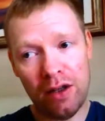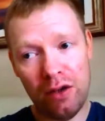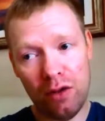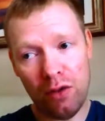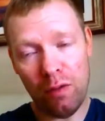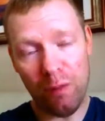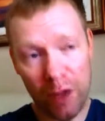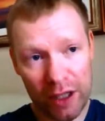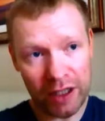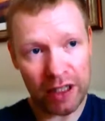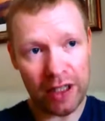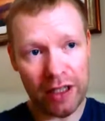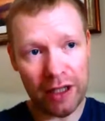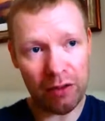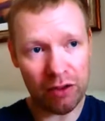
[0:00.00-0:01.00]
You'll find
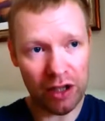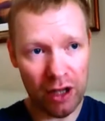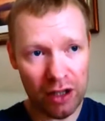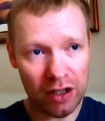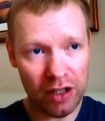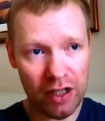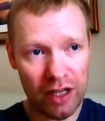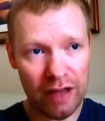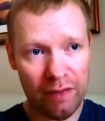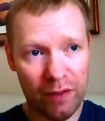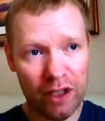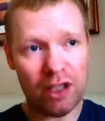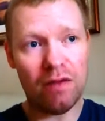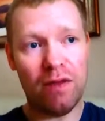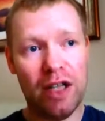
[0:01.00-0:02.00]
details underneath
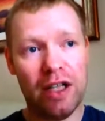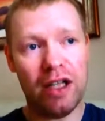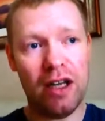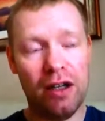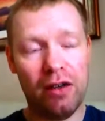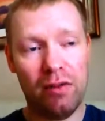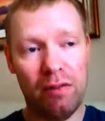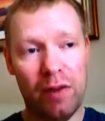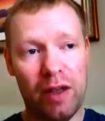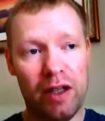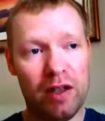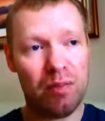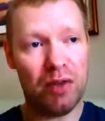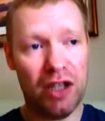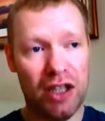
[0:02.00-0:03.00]
this video for the
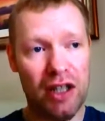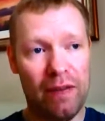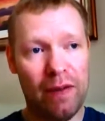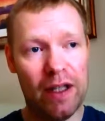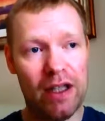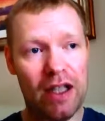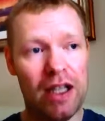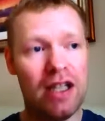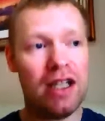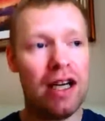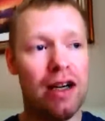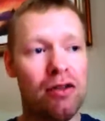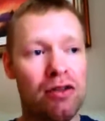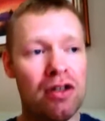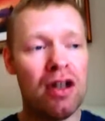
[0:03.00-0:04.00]
specific
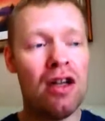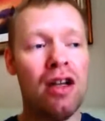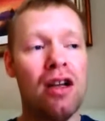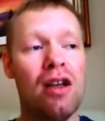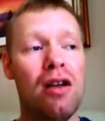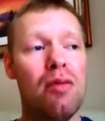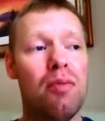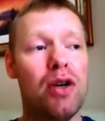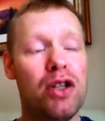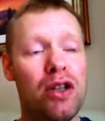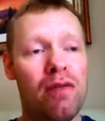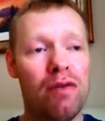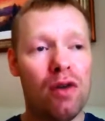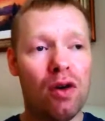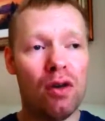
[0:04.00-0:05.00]
details, but
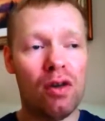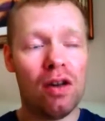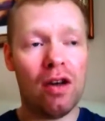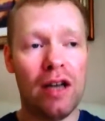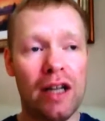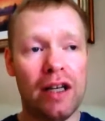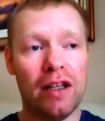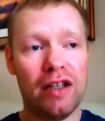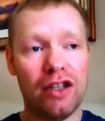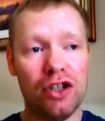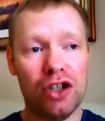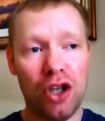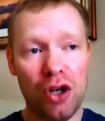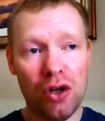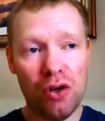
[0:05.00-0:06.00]
you've got like
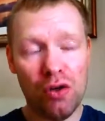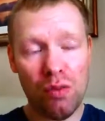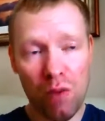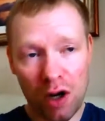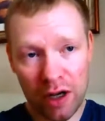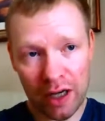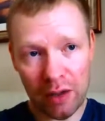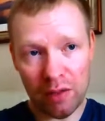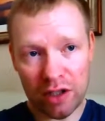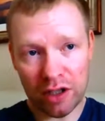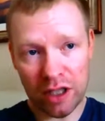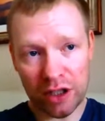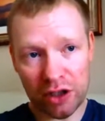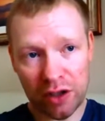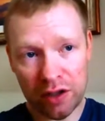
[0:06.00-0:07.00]
2 1-hour
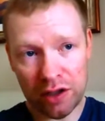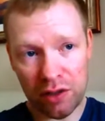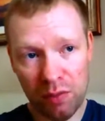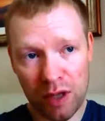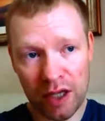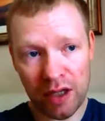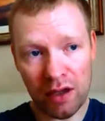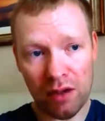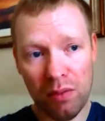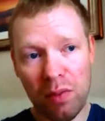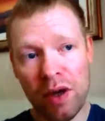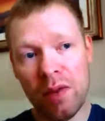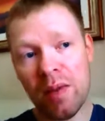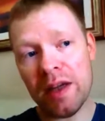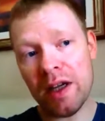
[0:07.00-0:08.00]
sessions a week
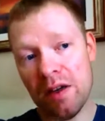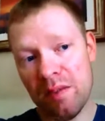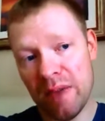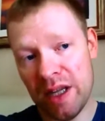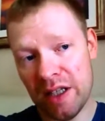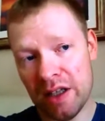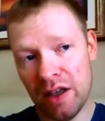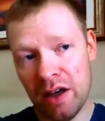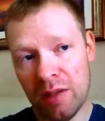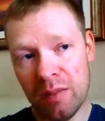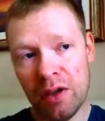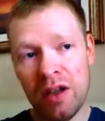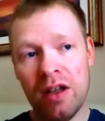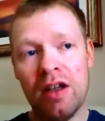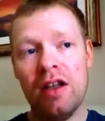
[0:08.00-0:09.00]
where we're going to meet
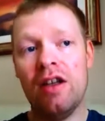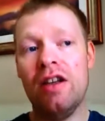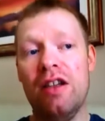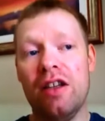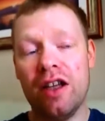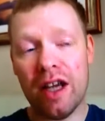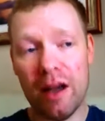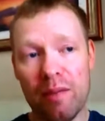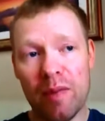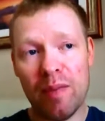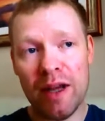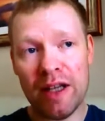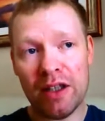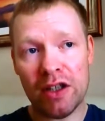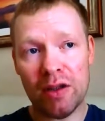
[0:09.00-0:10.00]
up. You get
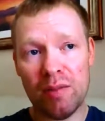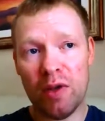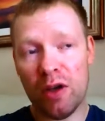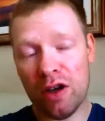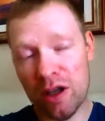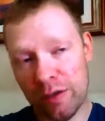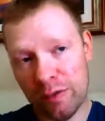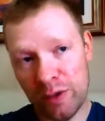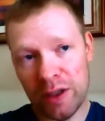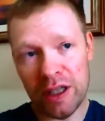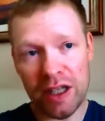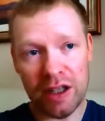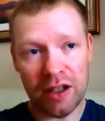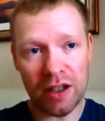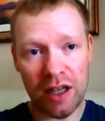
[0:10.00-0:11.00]
momentum, you go through
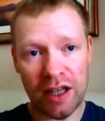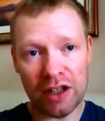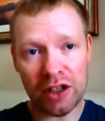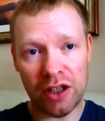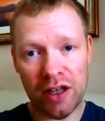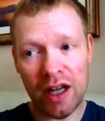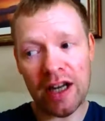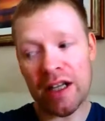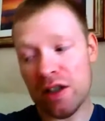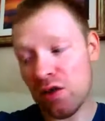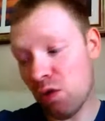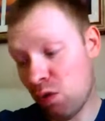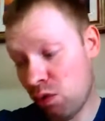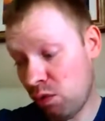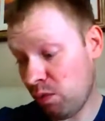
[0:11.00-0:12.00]
niche selection, and
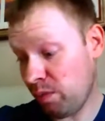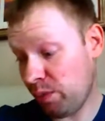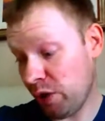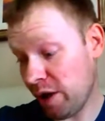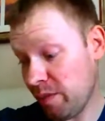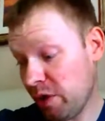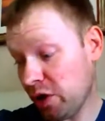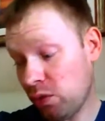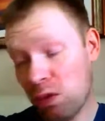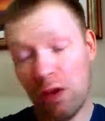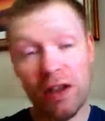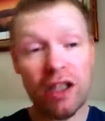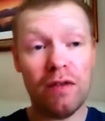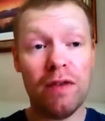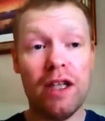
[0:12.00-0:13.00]
it's all pretty much
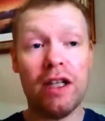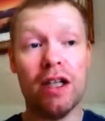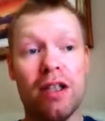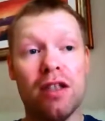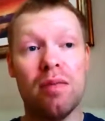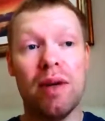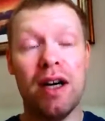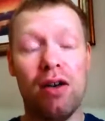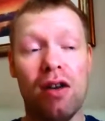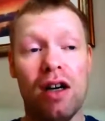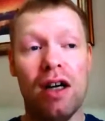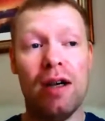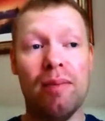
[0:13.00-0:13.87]
what this video is about.